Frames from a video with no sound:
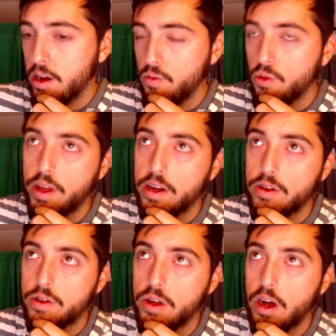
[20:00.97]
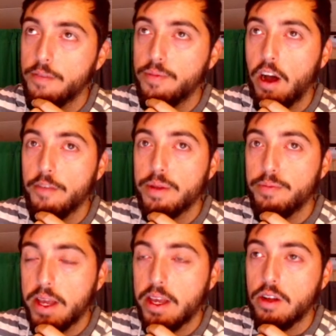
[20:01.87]
well, not, I've, I've been
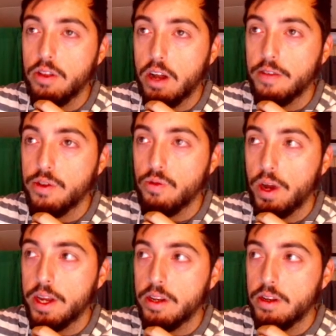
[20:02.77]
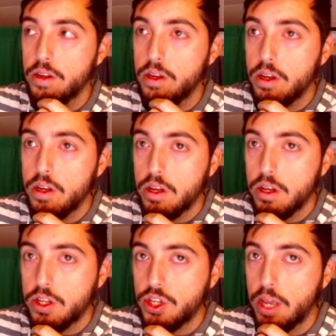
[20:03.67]
making a lot of the right
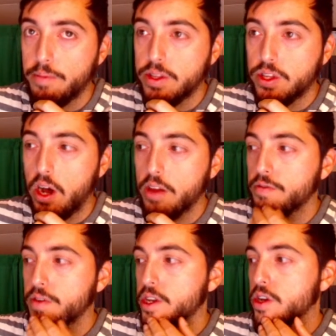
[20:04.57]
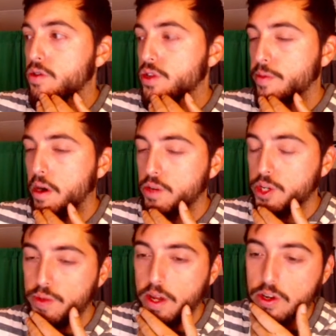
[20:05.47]
statements on the videos about which
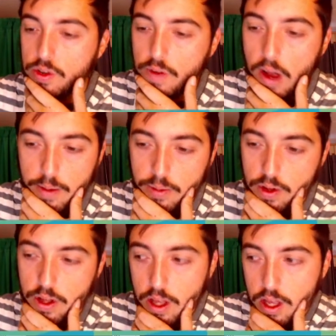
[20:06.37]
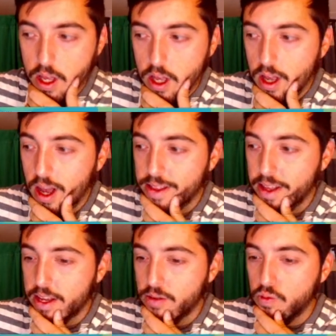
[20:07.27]
players are viable and
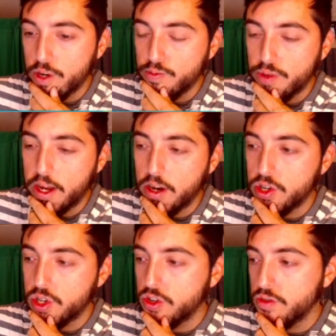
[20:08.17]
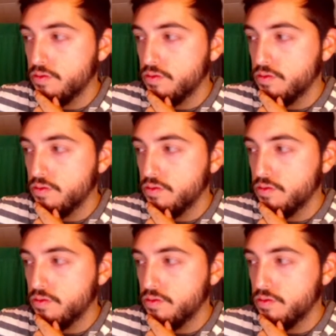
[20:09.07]
like which players